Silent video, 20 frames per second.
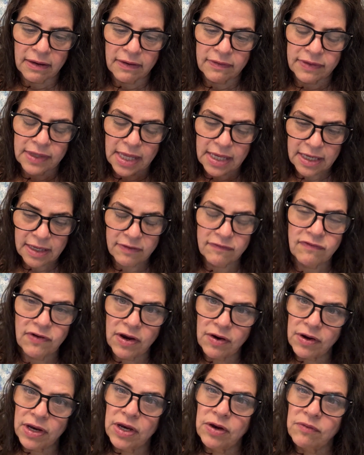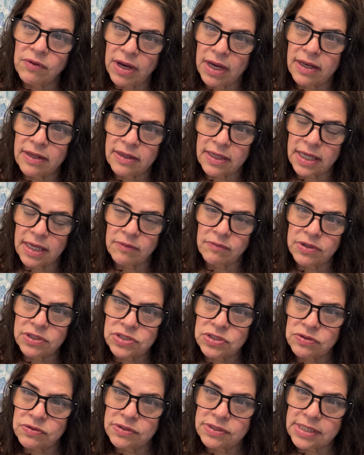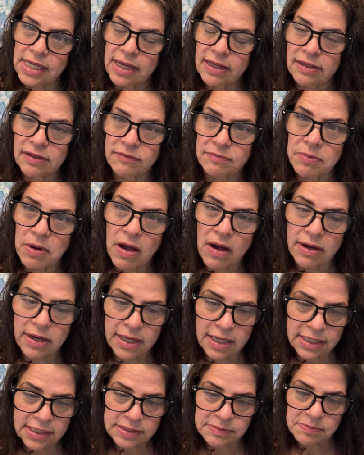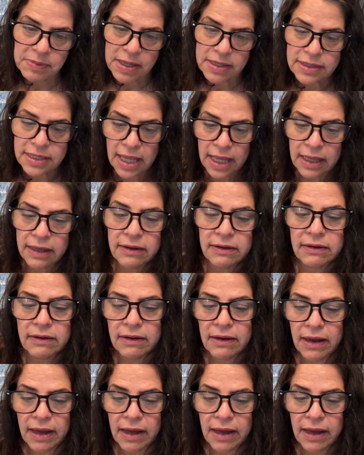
they can vary greatly with 2 style of pockets, but then